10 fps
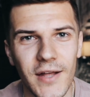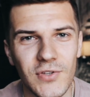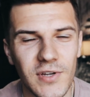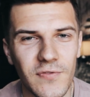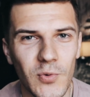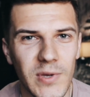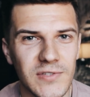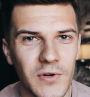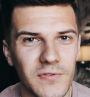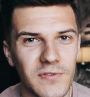took a few
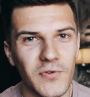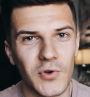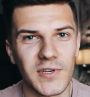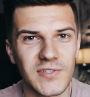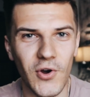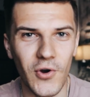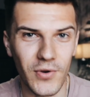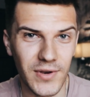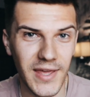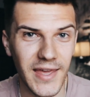weeks off to focus
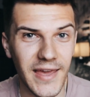on